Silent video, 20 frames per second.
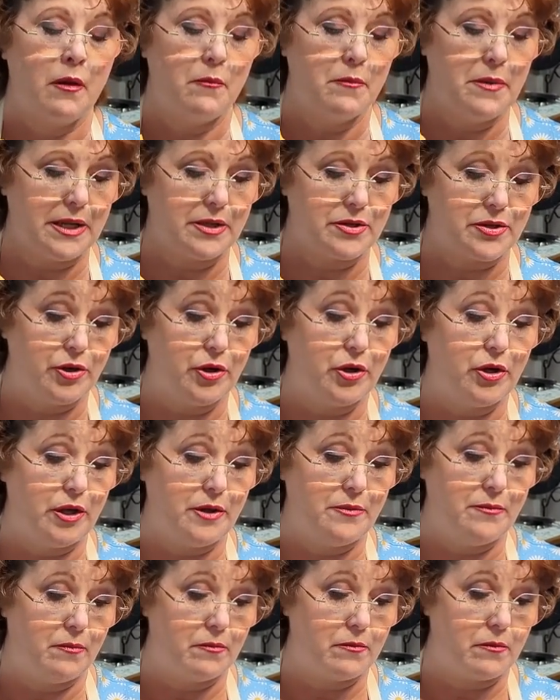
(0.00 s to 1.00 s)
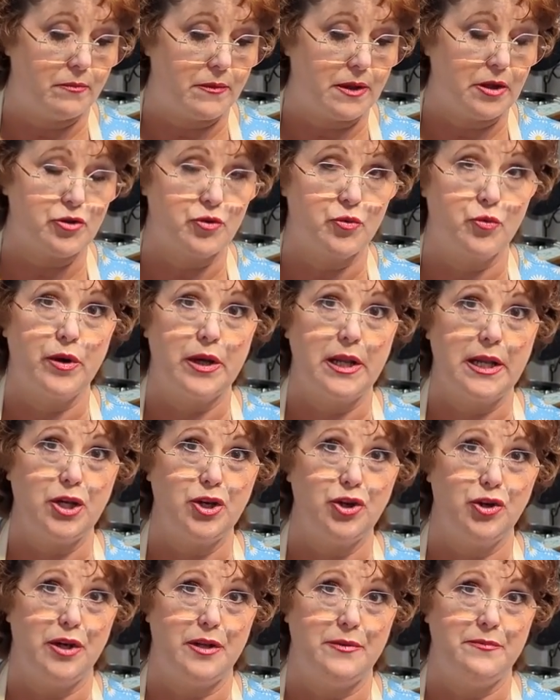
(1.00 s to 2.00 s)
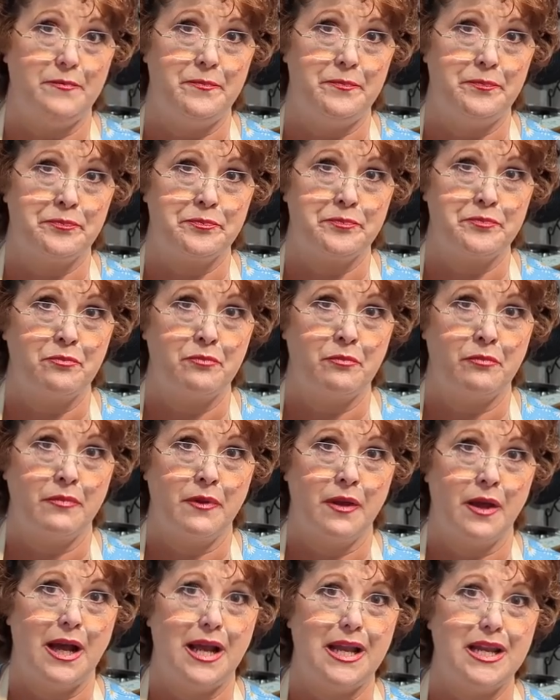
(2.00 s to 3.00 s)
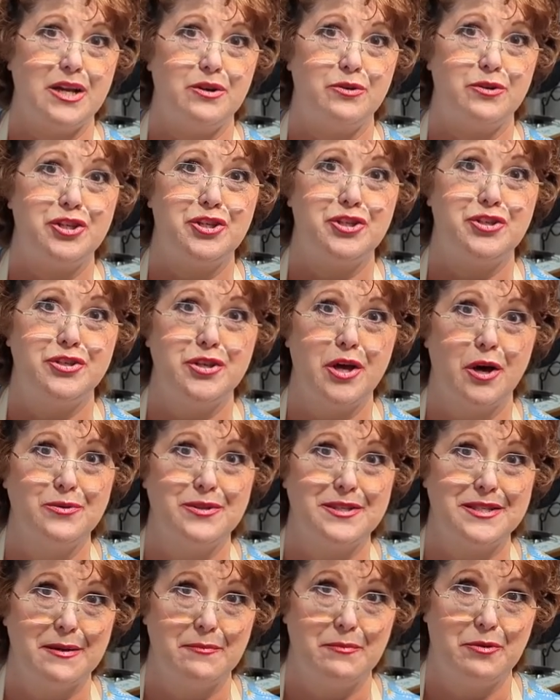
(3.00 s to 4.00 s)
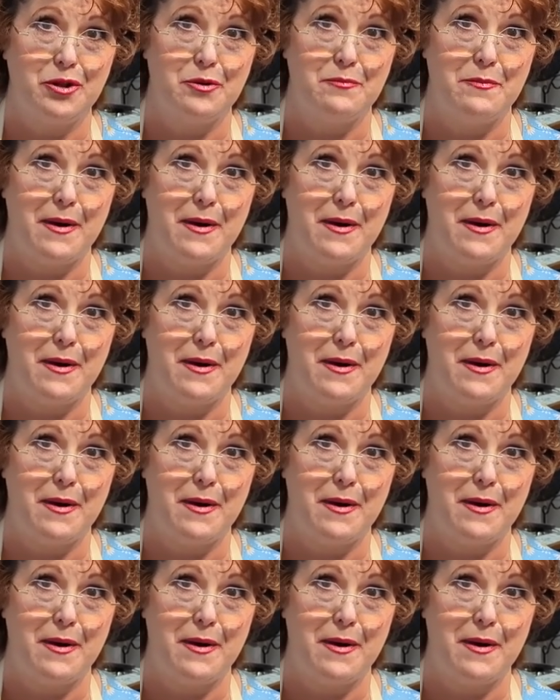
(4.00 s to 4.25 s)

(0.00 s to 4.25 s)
But it's good. It's really good. And it was so simple to